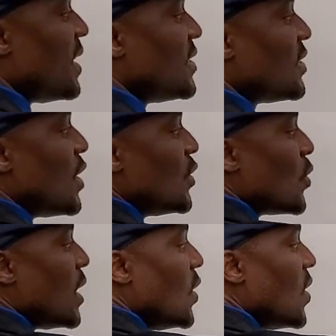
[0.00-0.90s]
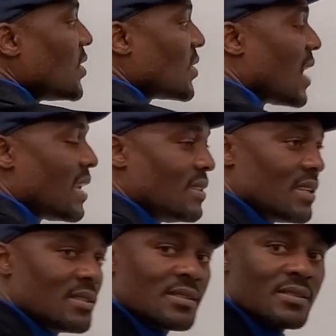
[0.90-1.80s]
this so it looks like
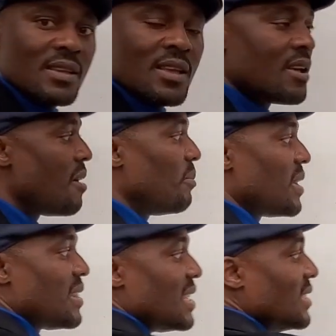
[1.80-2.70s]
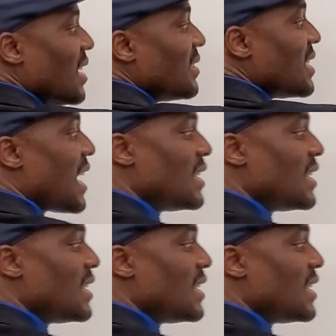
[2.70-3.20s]
this, but there's nothing I